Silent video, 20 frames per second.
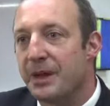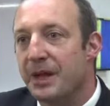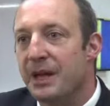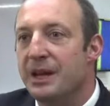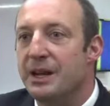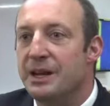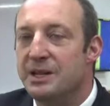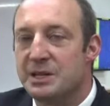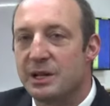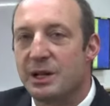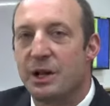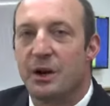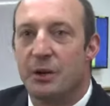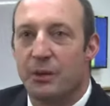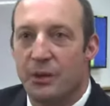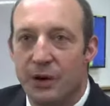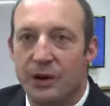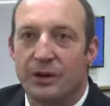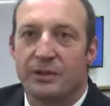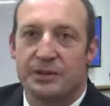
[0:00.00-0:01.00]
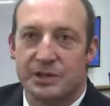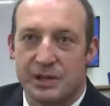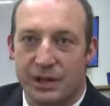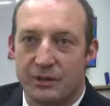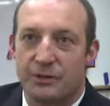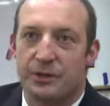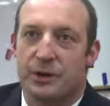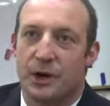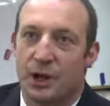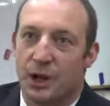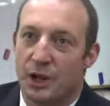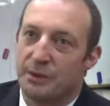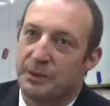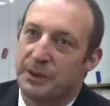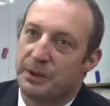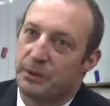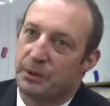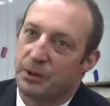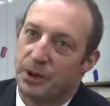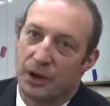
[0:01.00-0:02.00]
It is a lot of work, so for a lot of
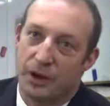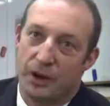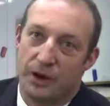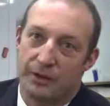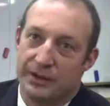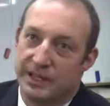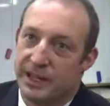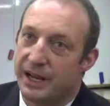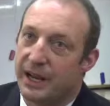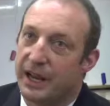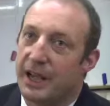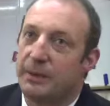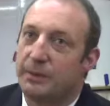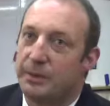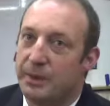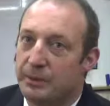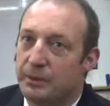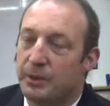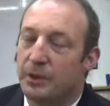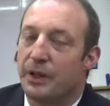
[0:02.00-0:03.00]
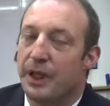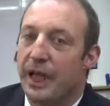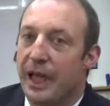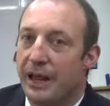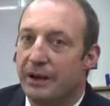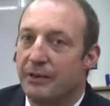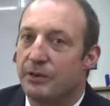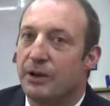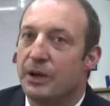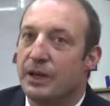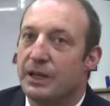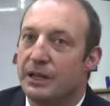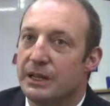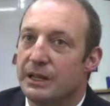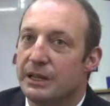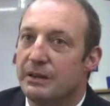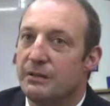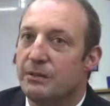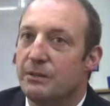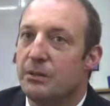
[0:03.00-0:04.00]
people, we've got a lot of dedicated people that
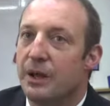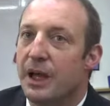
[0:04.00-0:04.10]
really